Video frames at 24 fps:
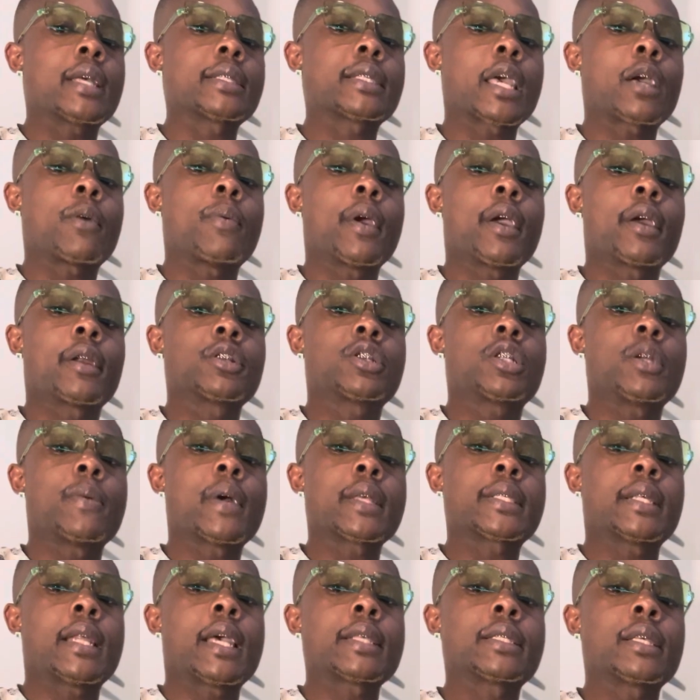take what energy
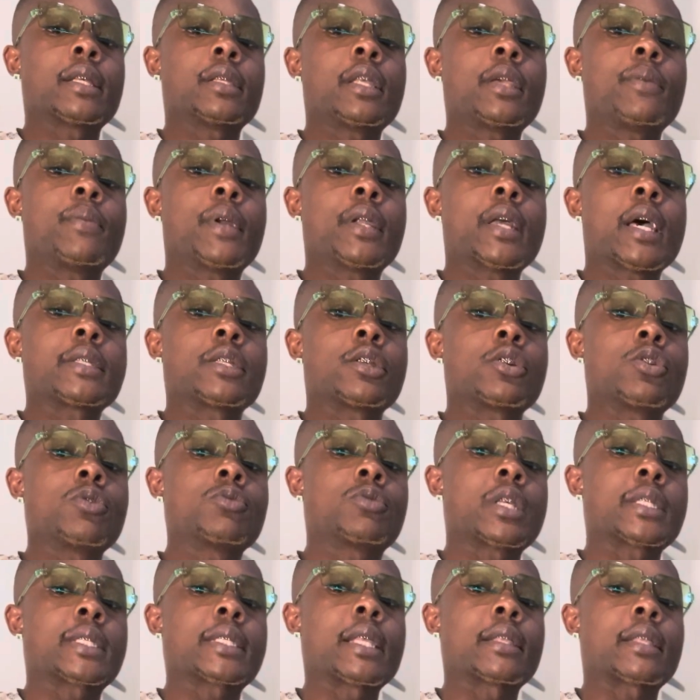resonates and leave what doesn't. You
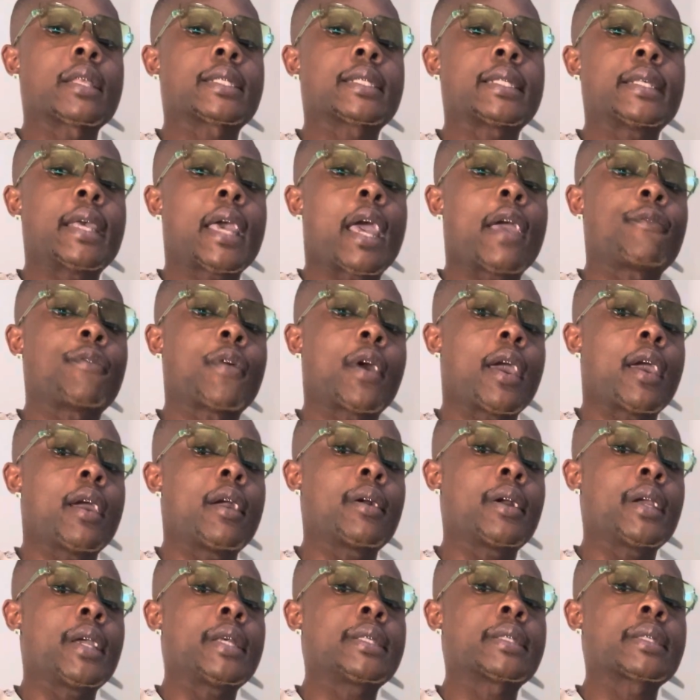just hit the CA for
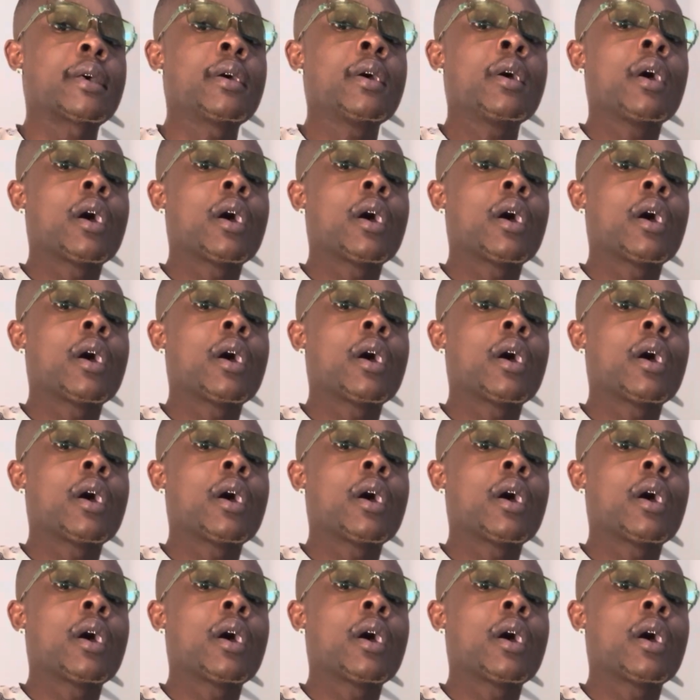Aries.